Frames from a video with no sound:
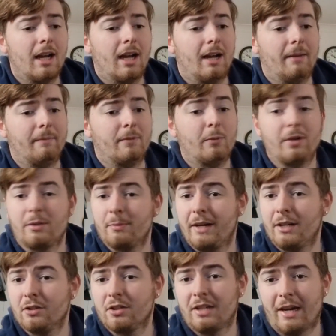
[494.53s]
um, which
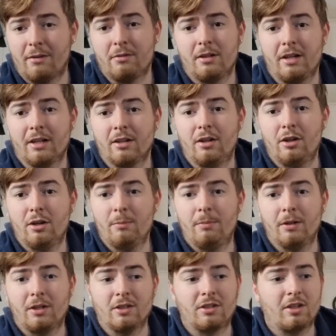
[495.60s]
may not sound like a
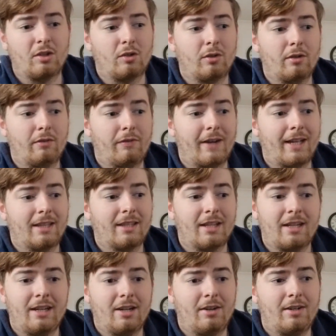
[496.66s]
lot, but considering the fact
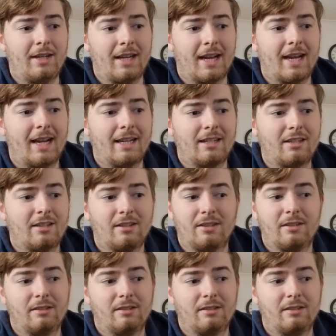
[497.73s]
that he only had